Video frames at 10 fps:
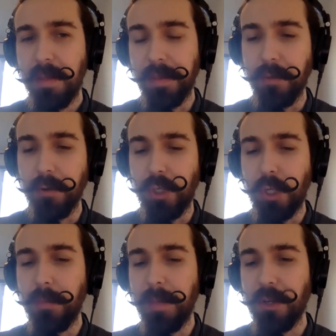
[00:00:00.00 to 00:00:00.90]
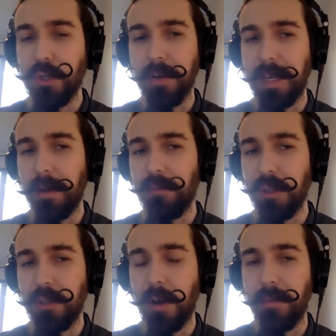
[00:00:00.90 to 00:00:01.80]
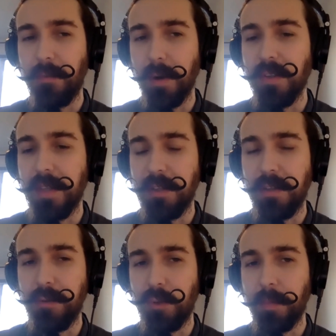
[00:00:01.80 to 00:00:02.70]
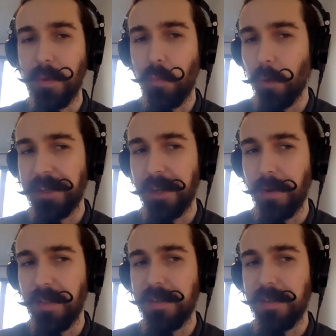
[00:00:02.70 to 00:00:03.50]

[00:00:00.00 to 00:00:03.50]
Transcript: that there are two major accounting softwares that students will be working with,